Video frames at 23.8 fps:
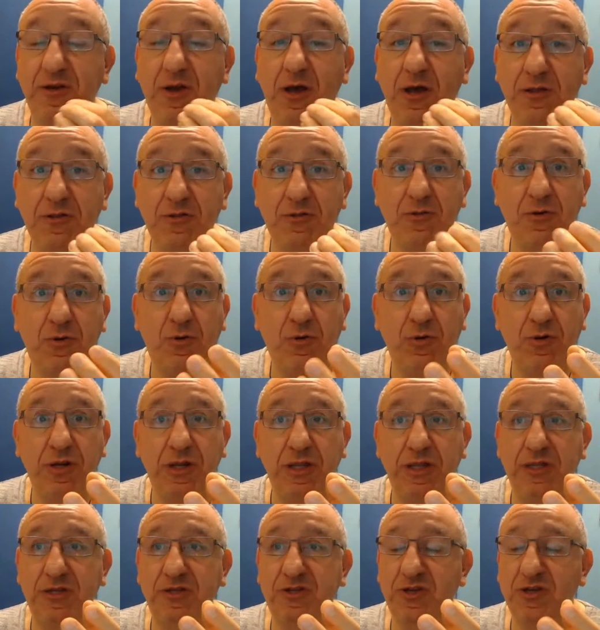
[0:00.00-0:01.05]
Not
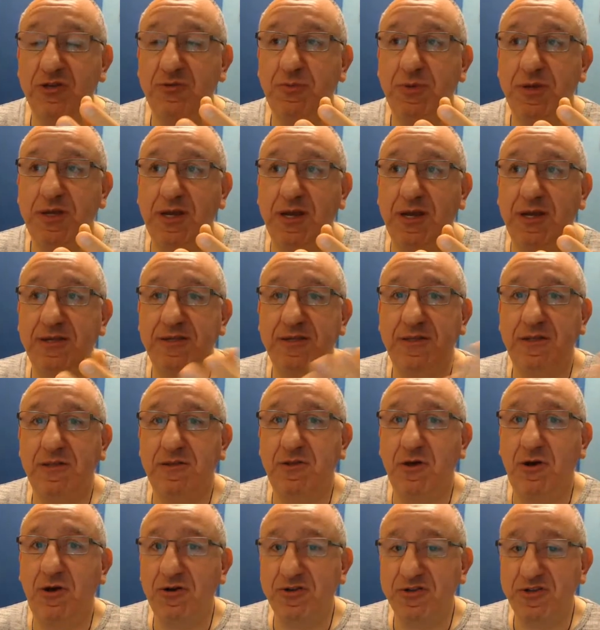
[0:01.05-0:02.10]
only just because the
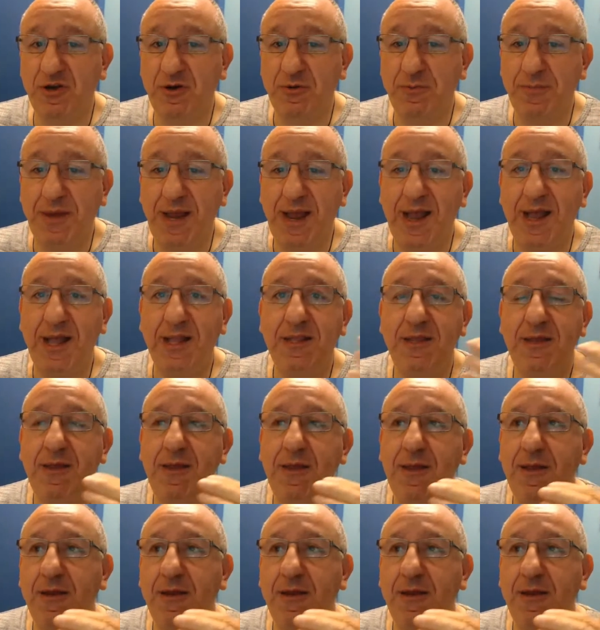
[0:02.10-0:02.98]
dogs are bad,